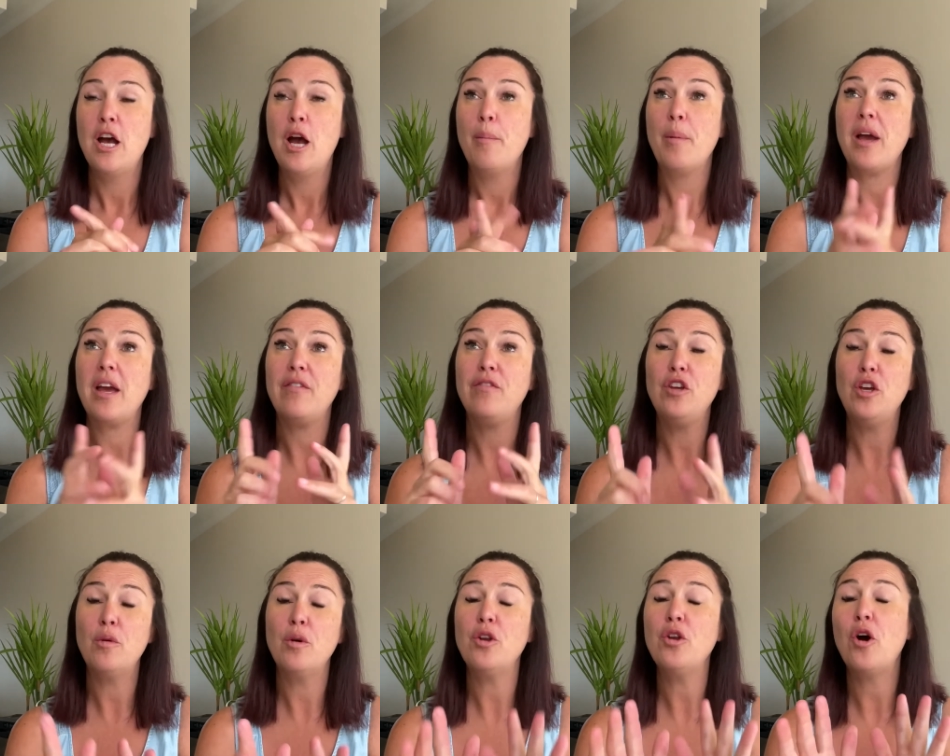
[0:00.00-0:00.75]
But if
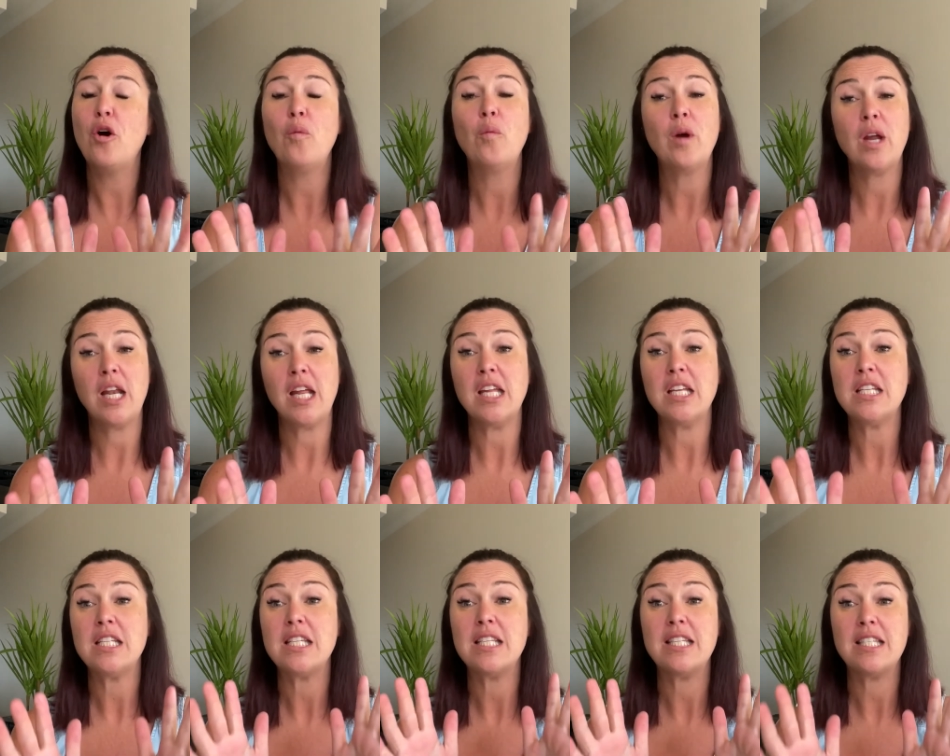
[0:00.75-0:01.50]
you are not
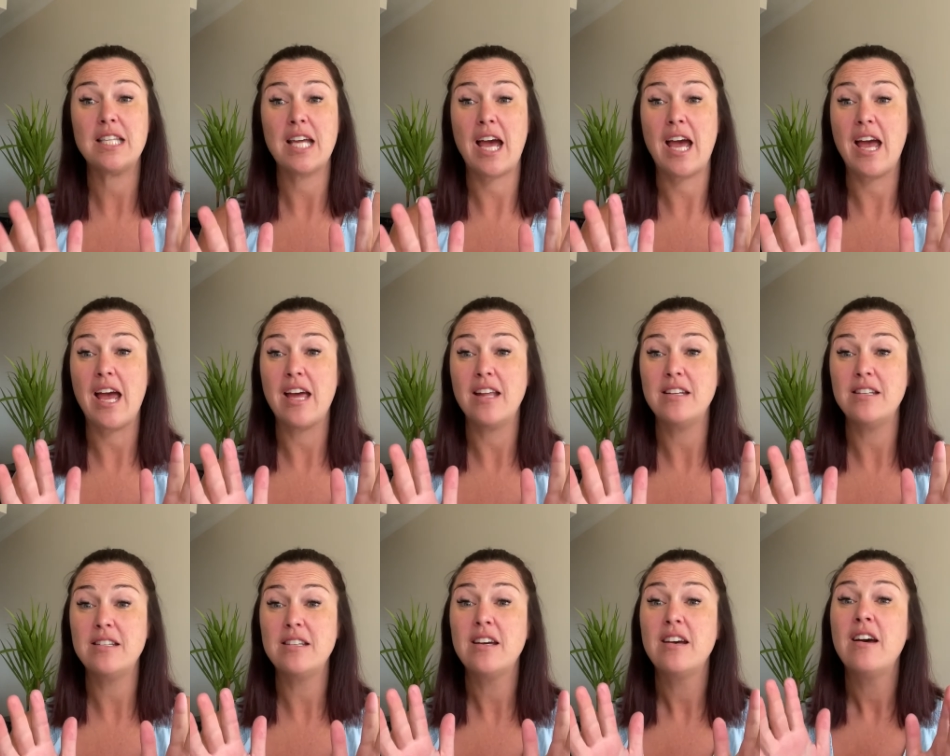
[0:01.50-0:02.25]
willing to
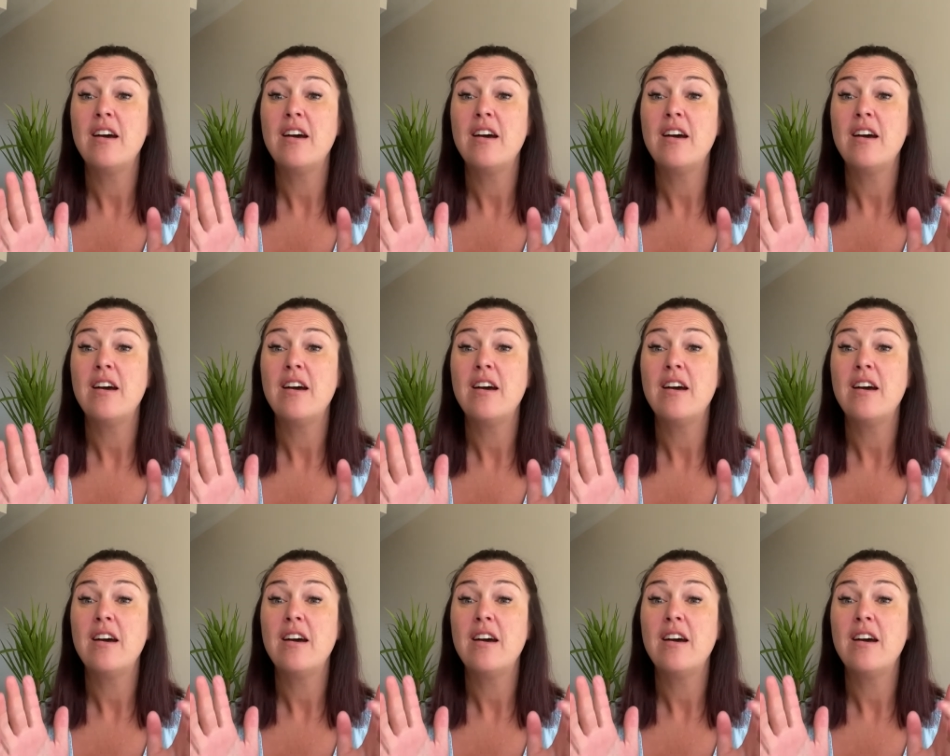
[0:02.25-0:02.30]
stand